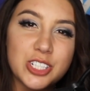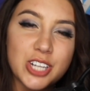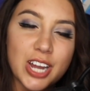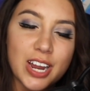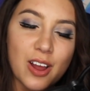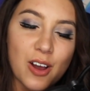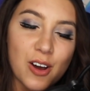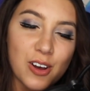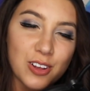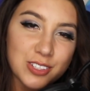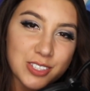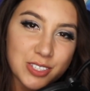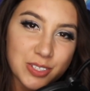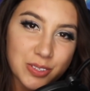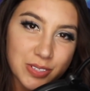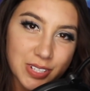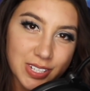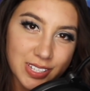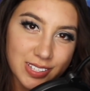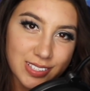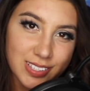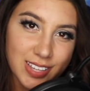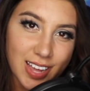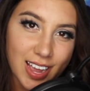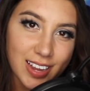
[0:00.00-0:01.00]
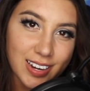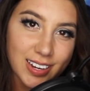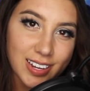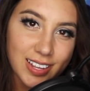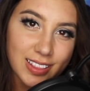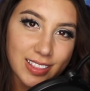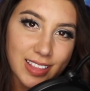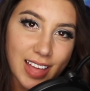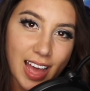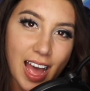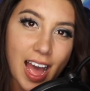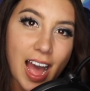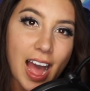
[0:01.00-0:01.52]
I also decided
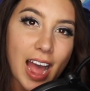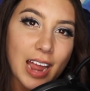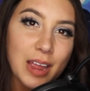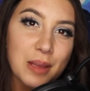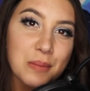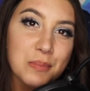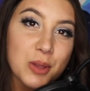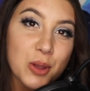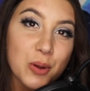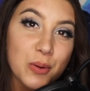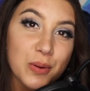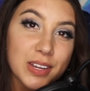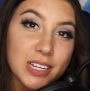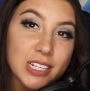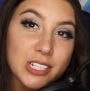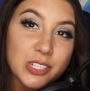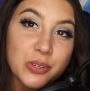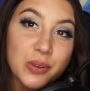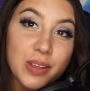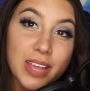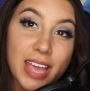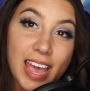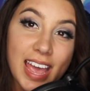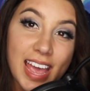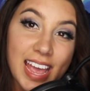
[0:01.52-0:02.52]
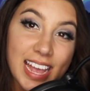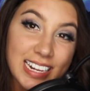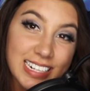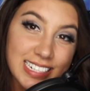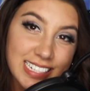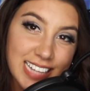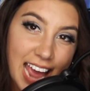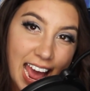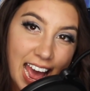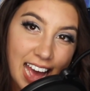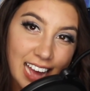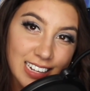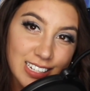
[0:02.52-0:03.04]
that I am going to get a
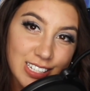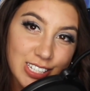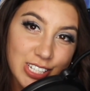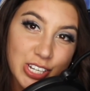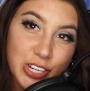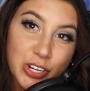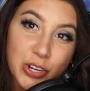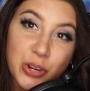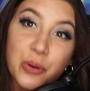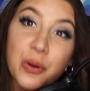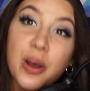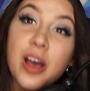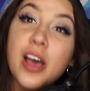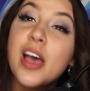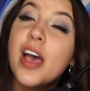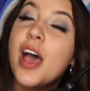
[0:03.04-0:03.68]
tattoo